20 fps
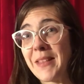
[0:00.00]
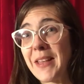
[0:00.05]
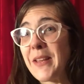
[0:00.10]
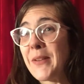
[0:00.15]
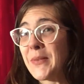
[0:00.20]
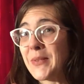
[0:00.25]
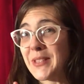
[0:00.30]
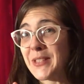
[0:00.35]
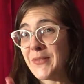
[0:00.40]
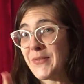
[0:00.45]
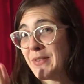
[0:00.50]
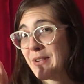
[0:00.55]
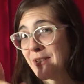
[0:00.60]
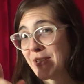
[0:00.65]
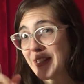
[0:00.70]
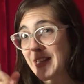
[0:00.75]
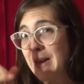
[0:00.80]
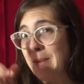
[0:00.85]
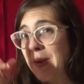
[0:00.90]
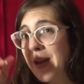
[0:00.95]
It was the
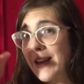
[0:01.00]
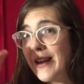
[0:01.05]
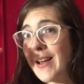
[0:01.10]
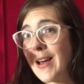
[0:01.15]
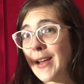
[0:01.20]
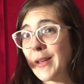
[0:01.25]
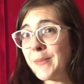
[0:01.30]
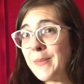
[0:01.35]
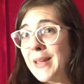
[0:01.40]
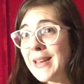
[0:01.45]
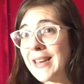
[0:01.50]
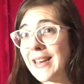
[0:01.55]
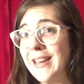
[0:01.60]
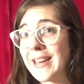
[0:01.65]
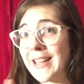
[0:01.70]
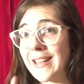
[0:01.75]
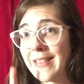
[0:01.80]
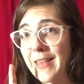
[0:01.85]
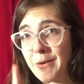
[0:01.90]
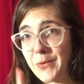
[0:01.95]
first time I cut my
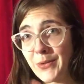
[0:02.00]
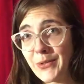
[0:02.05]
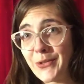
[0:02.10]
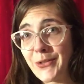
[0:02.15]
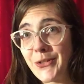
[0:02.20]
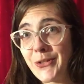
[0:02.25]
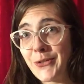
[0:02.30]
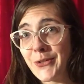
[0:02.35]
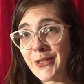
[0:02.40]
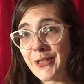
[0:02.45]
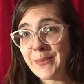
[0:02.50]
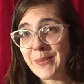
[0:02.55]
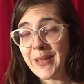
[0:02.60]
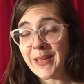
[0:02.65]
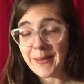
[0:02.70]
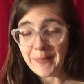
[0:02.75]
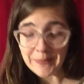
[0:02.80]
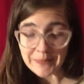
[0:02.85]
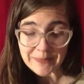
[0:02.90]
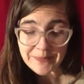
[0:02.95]
knitting. That was new to
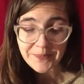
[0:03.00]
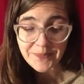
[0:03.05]
me.